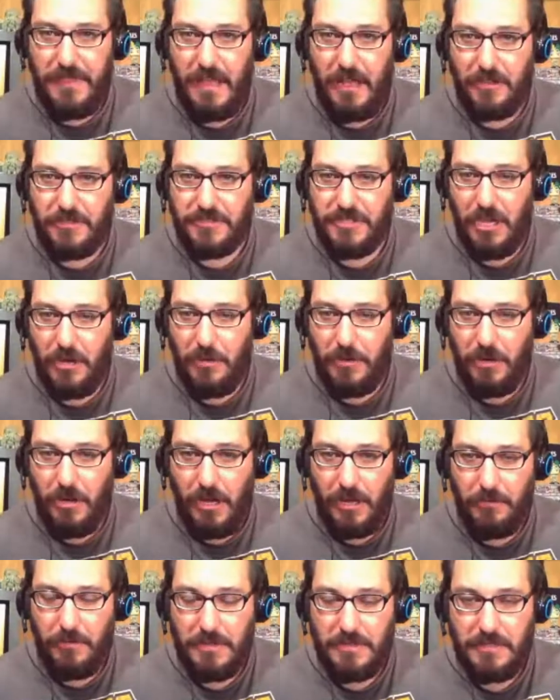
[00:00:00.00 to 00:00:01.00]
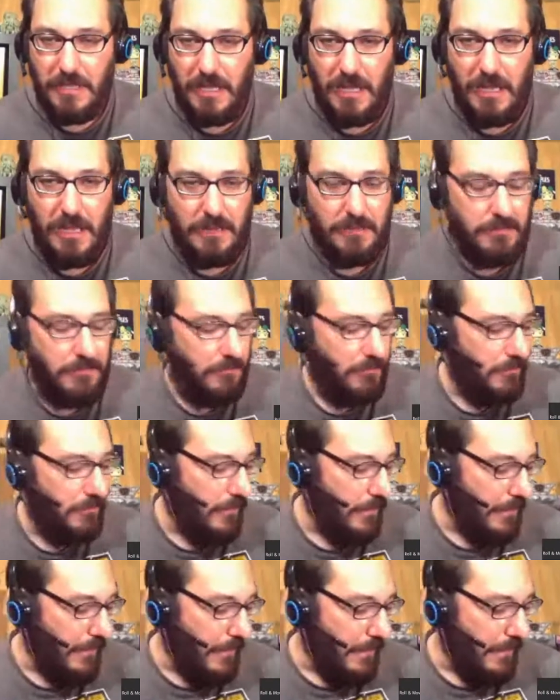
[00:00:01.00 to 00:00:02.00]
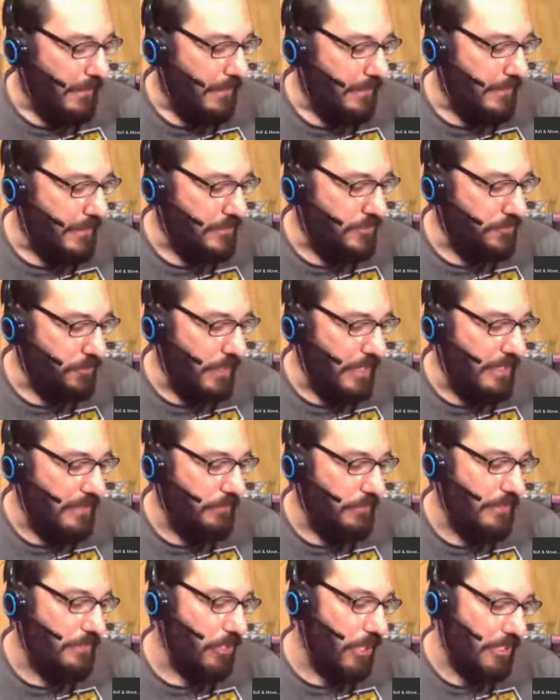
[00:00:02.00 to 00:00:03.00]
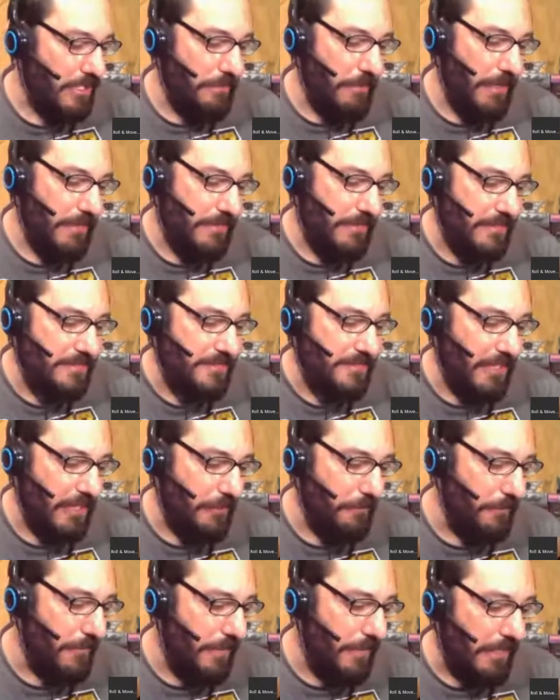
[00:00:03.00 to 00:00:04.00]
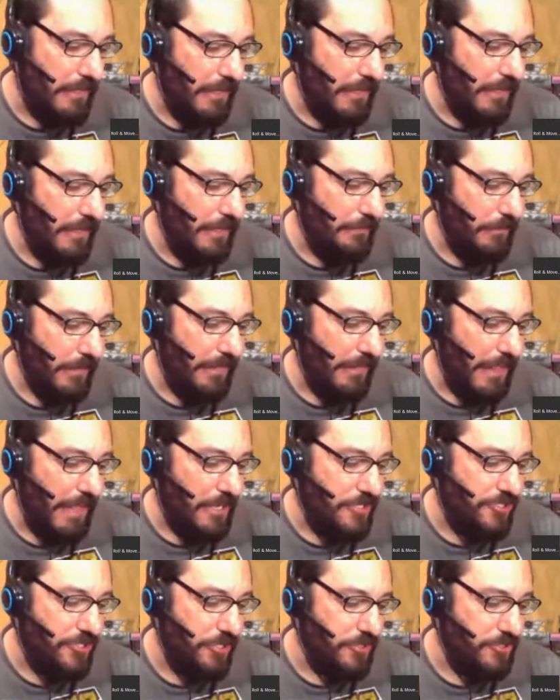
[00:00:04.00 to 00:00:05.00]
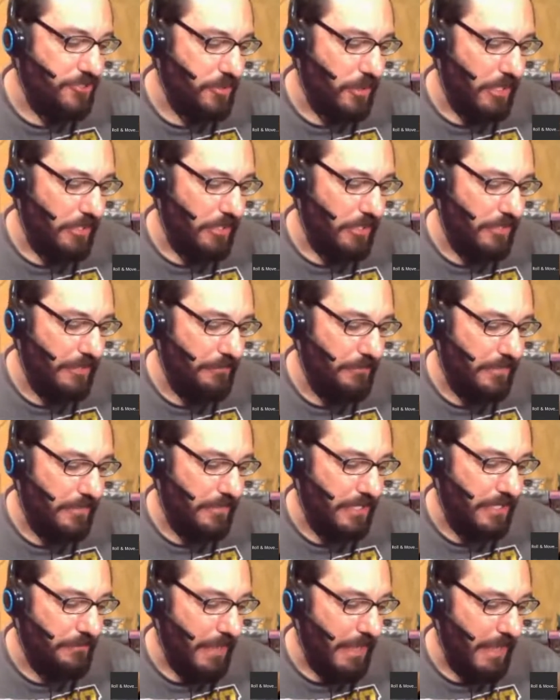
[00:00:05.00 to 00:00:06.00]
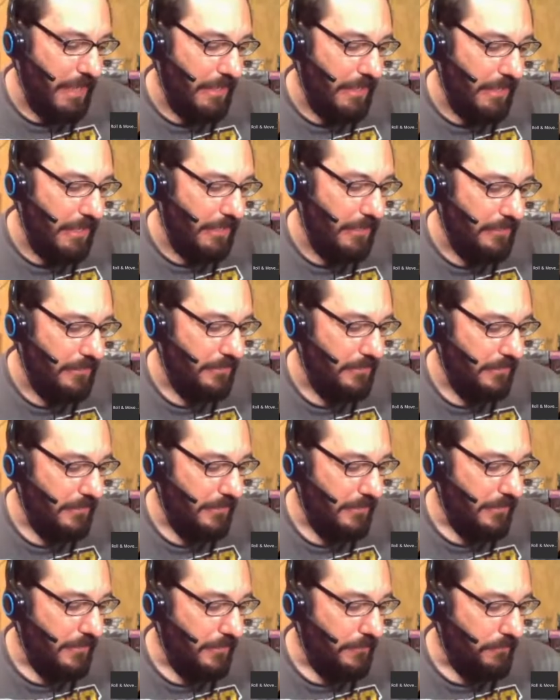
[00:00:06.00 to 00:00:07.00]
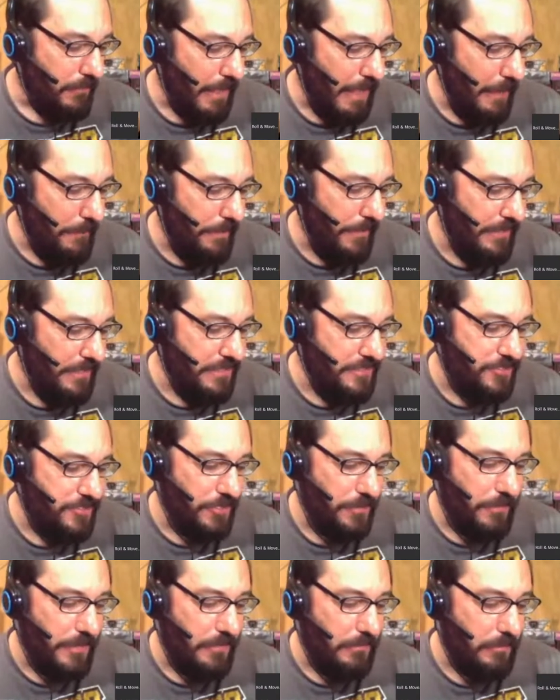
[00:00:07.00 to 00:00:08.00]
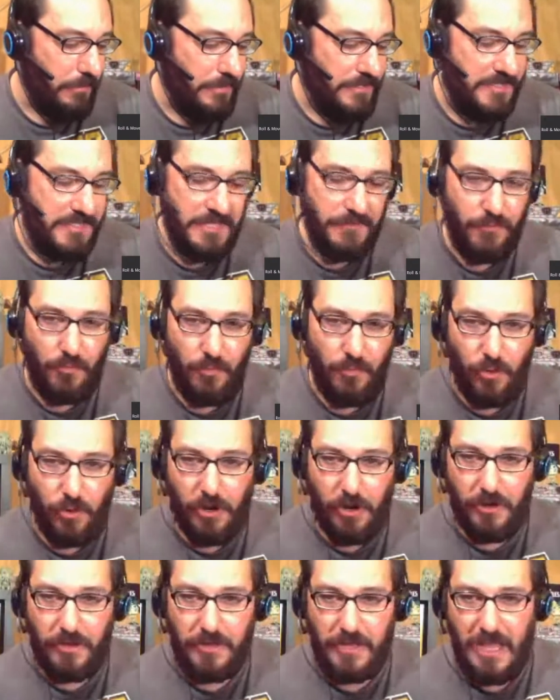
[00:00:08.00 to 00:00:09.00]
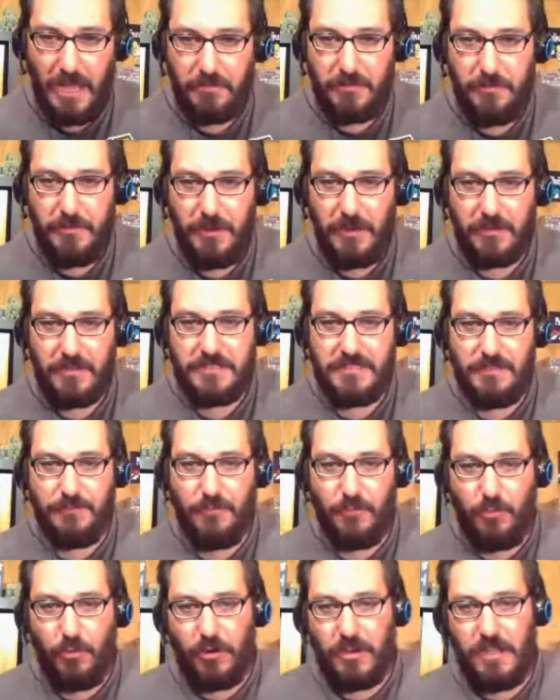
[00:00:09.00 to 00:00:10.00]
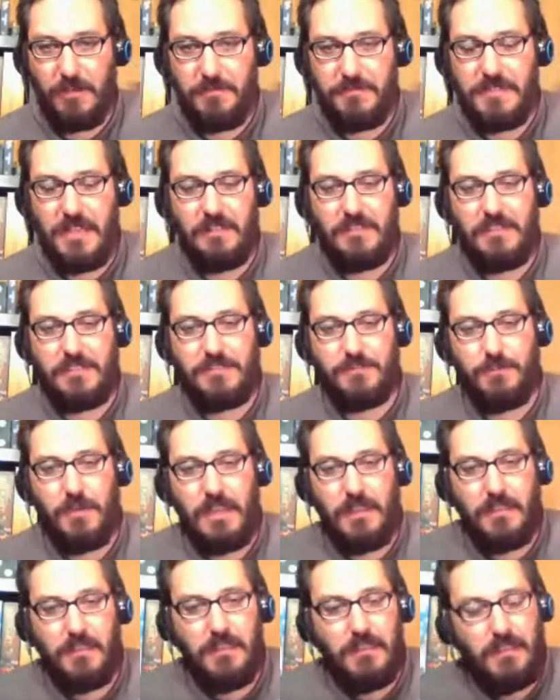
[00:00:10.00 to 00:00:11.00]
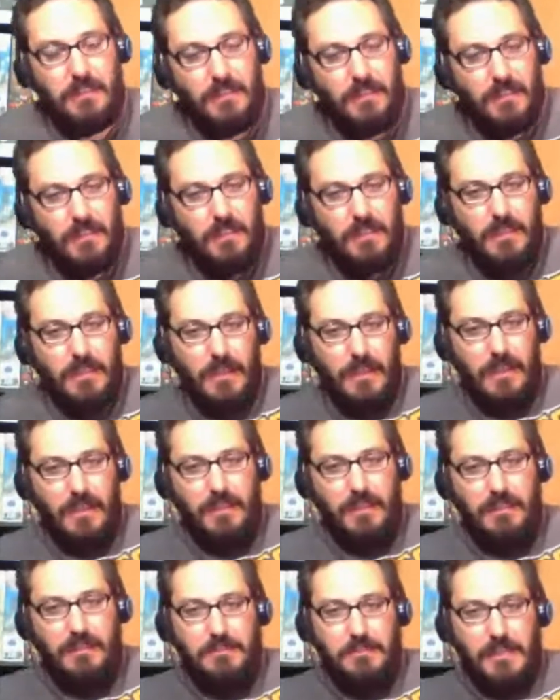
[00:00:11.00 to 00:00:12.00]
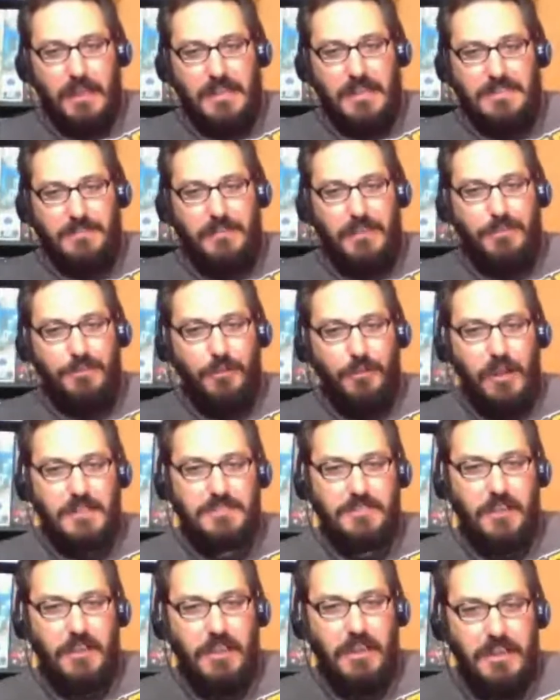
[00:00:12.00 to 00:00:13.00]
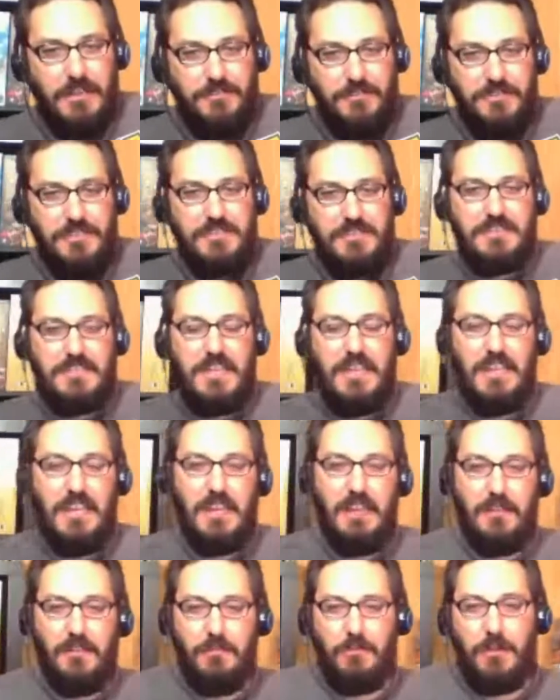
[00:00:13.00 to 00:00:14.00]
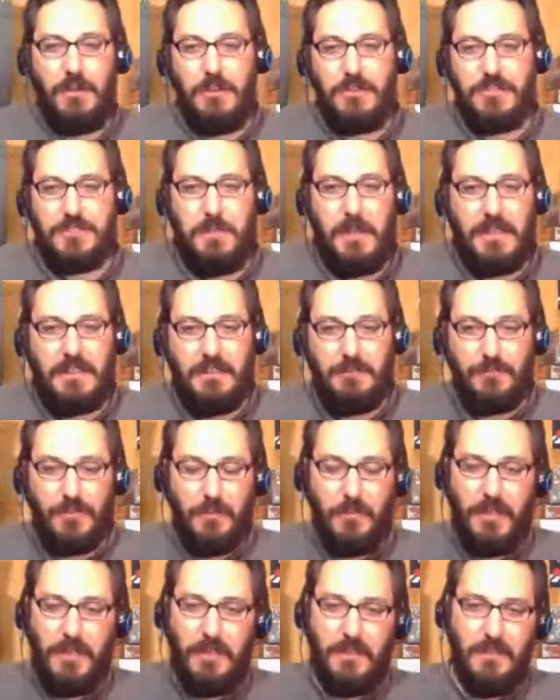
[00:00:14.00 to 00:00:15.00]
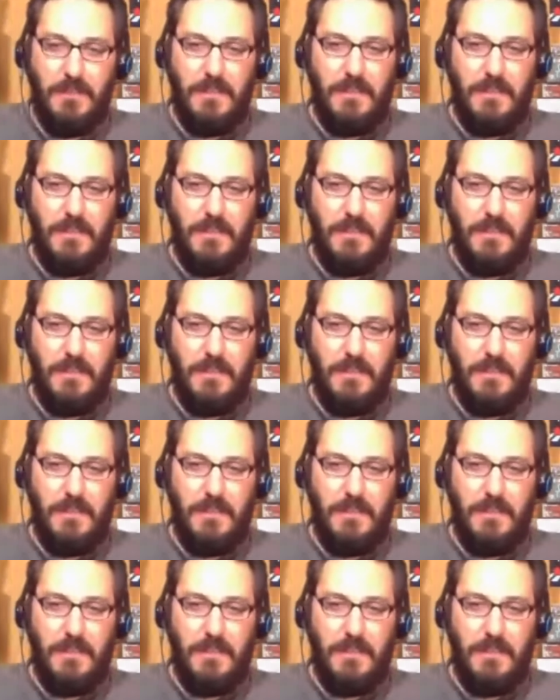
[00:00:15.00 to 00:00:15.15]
there anything else going on? What's this week? We talked about this some in my last show, so I'll keep my opinions to a minimum. But Civil War, Captain America: Civil War comes out this week. You guys have any thoughts on it? Interest in seeing it? What are you expecting from it?